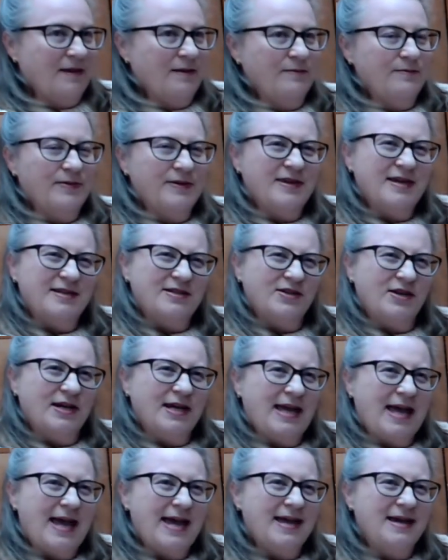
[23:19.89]
but that's
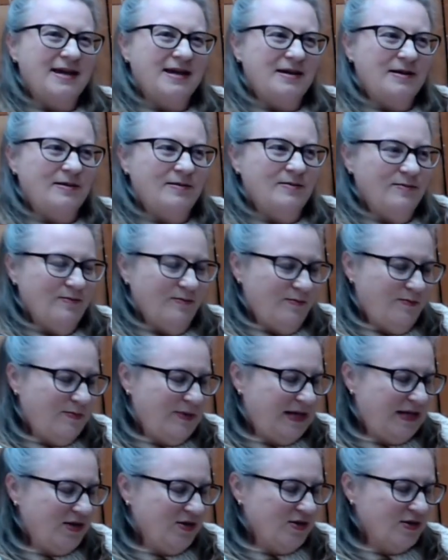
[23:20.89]
okay
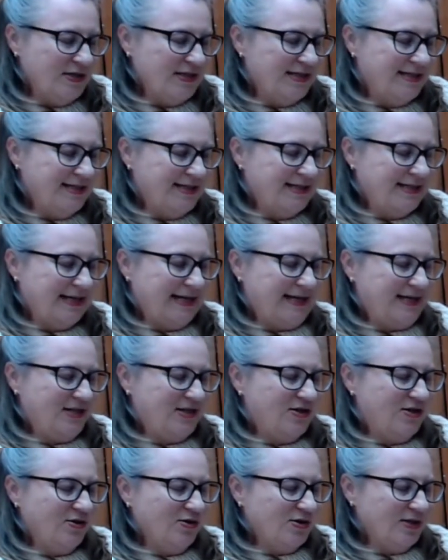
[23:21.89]
because it's
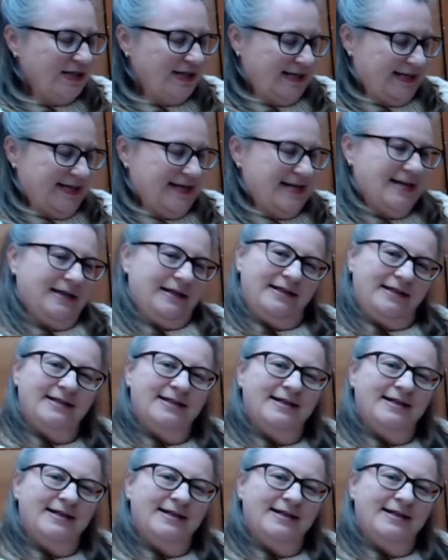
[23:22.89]
your yarn